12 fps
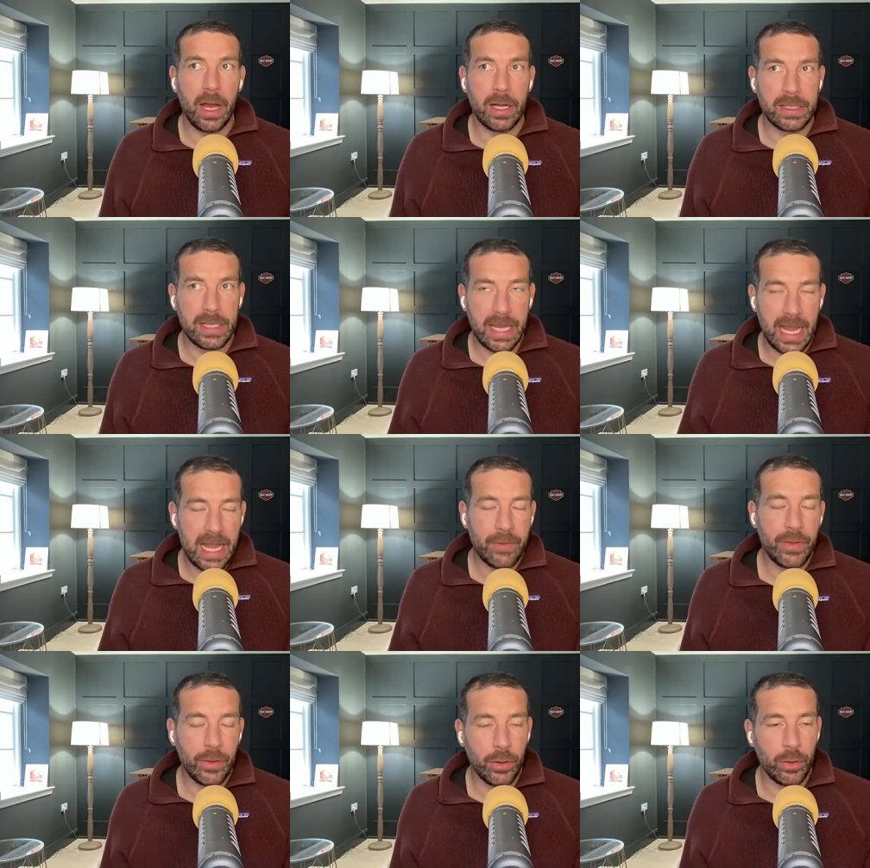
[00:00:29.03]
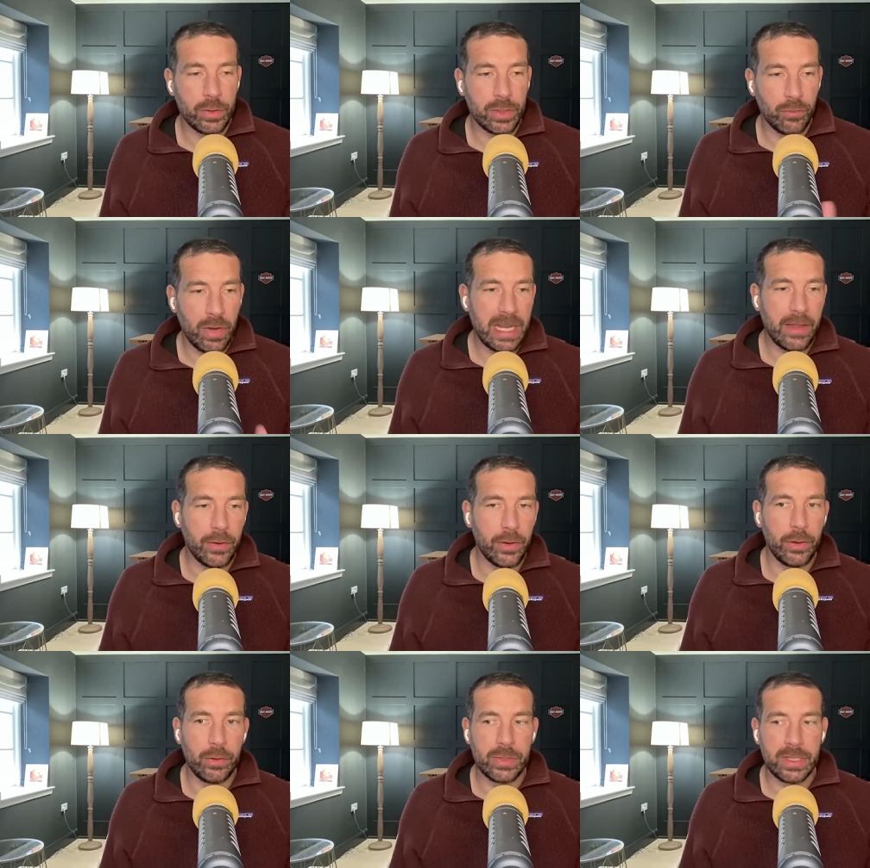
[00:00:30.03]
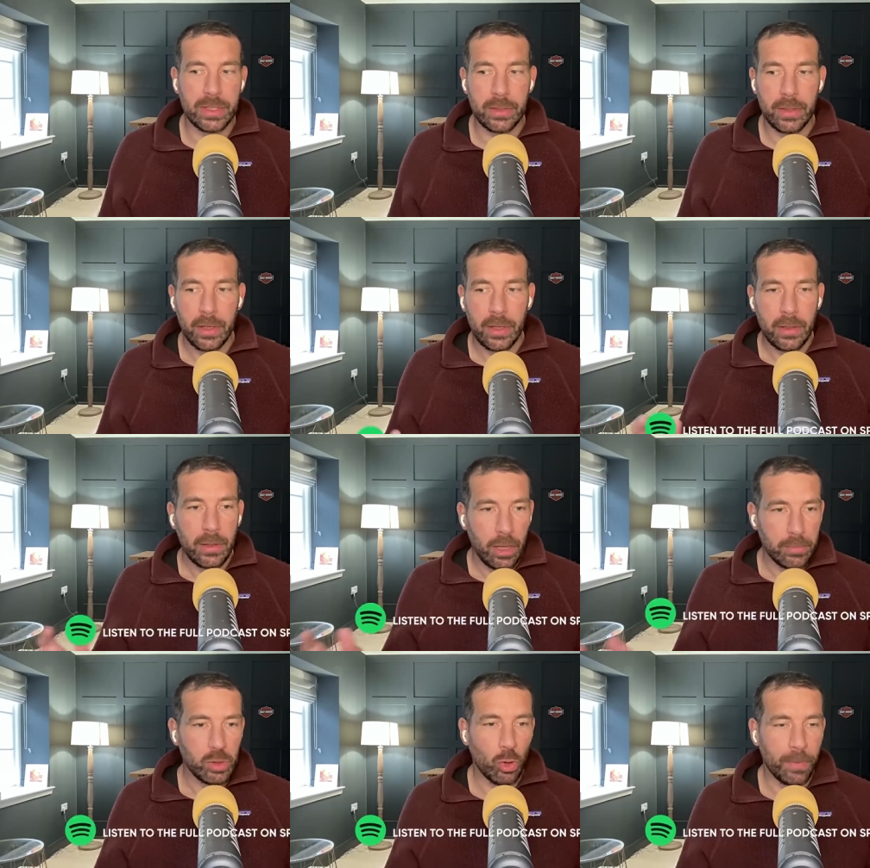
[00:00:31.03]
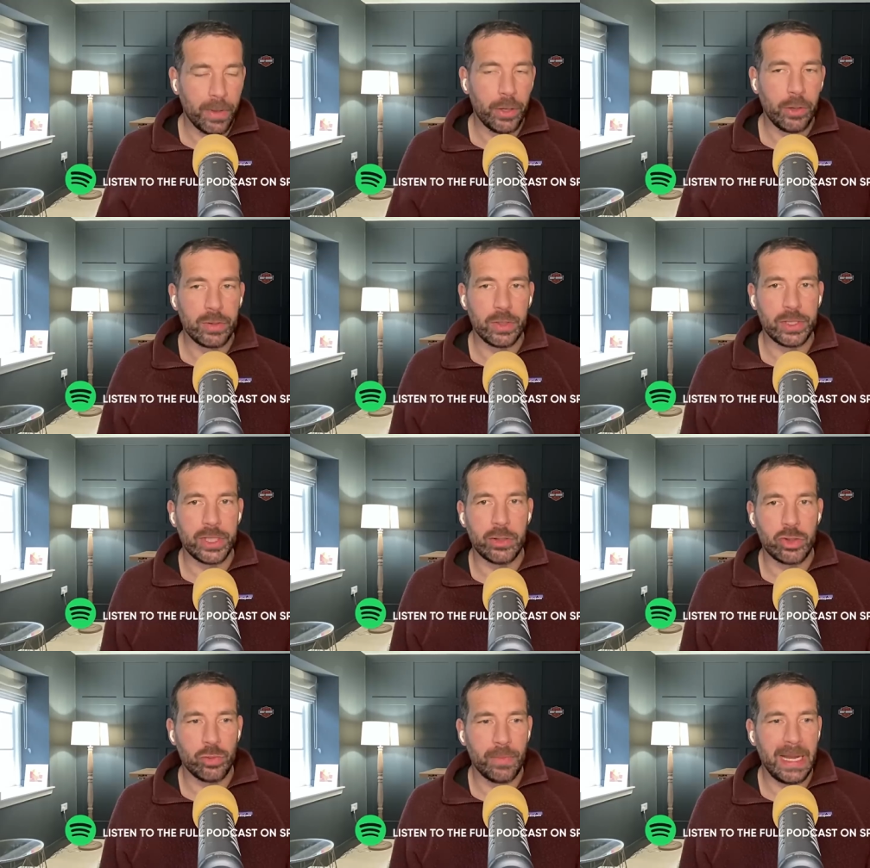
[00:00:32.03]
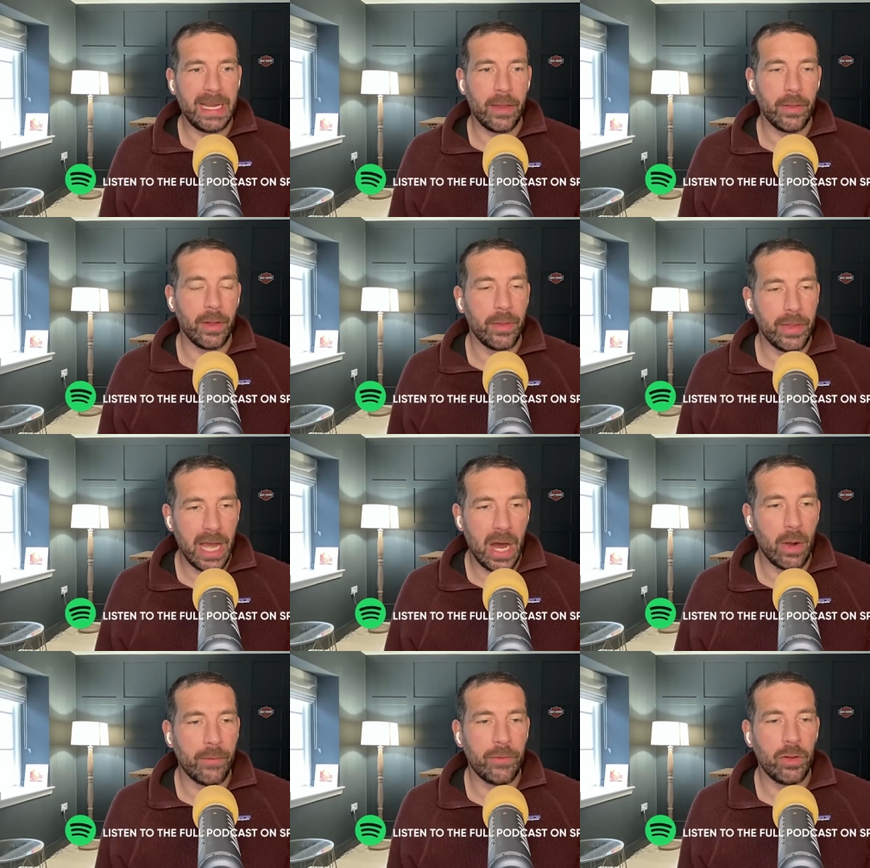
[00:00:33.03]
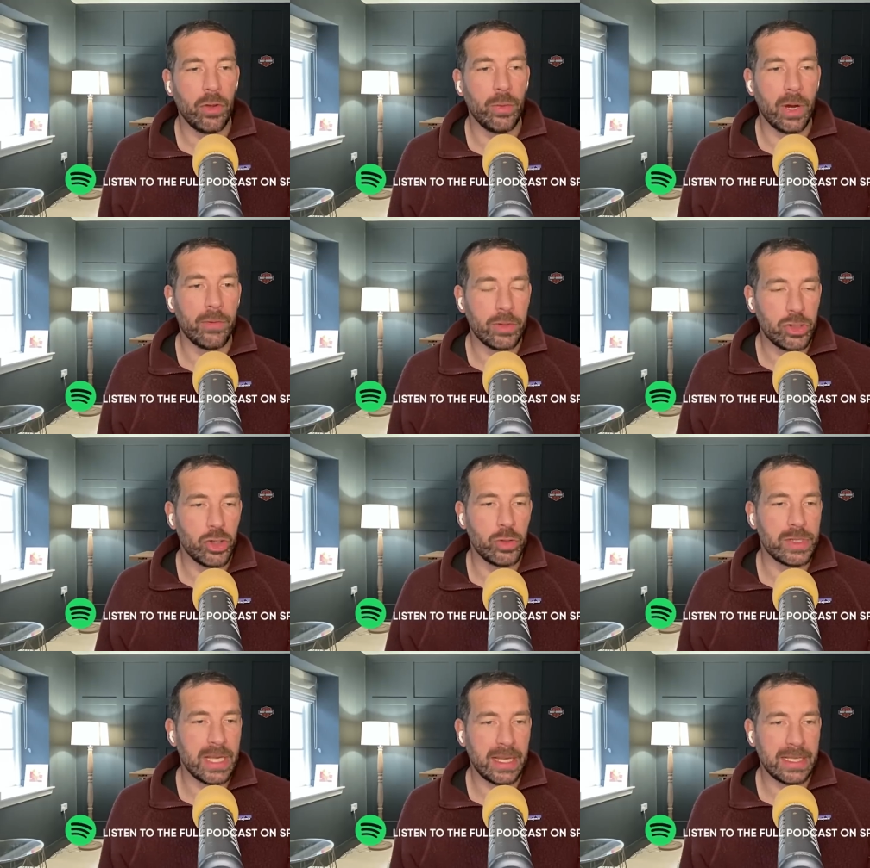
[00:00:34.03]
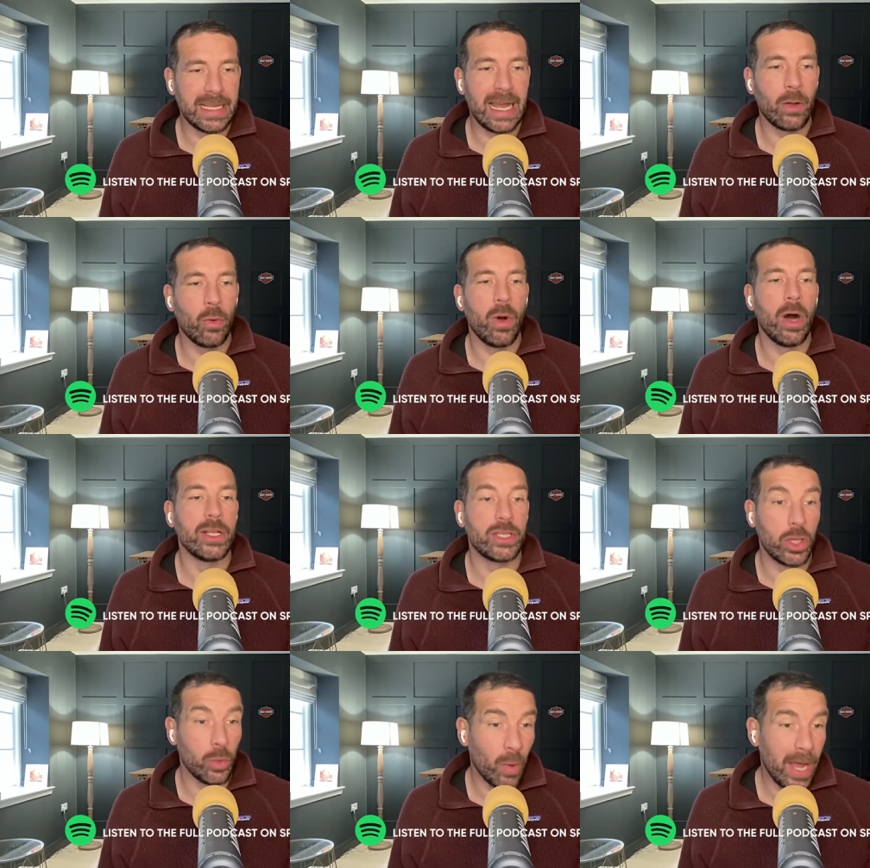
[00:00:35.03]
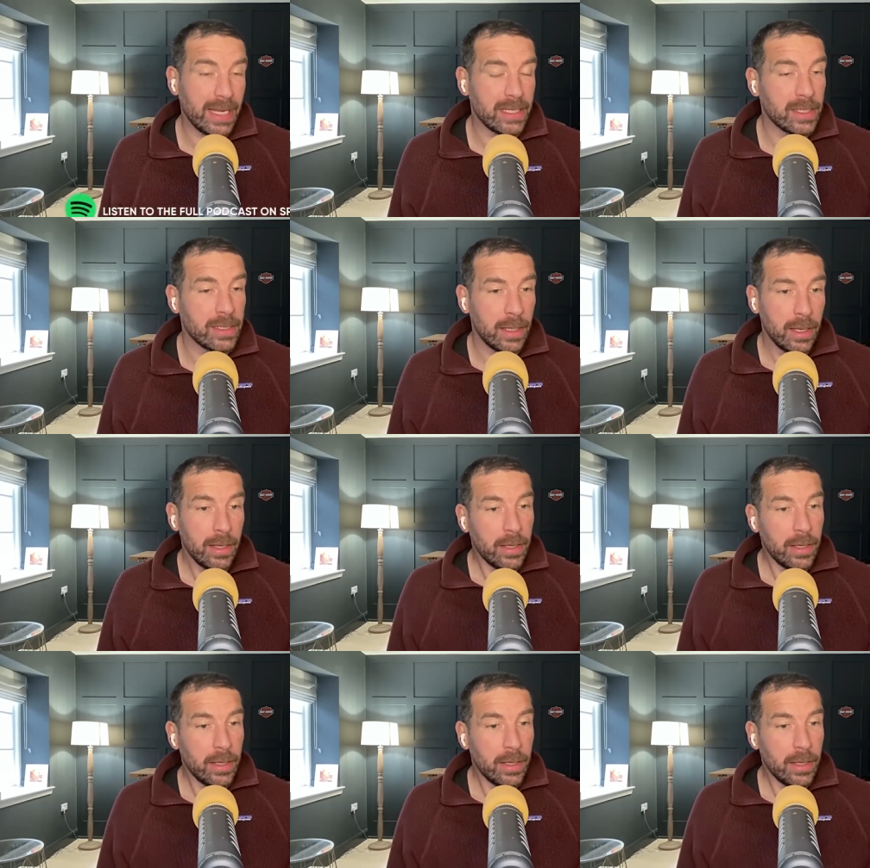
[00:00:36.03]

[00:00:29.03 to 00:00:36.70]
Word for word: us hearing the news and reading the news and absorbing the news on social media that the RFU are reducing the tackle height to the waist.